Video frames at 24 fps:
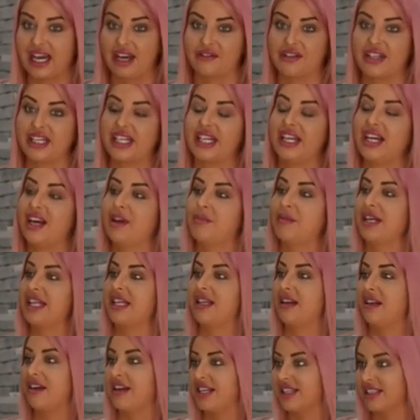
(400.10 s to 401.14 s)
have in here, how many
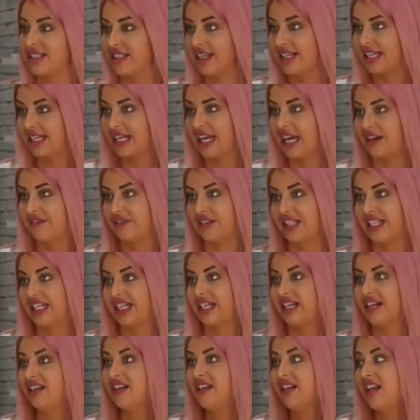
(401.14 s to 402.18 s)
clients I can have in
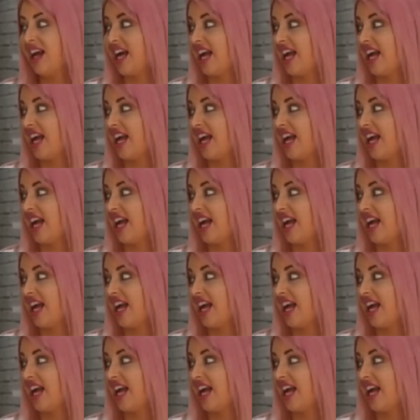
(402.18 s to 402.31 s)
here,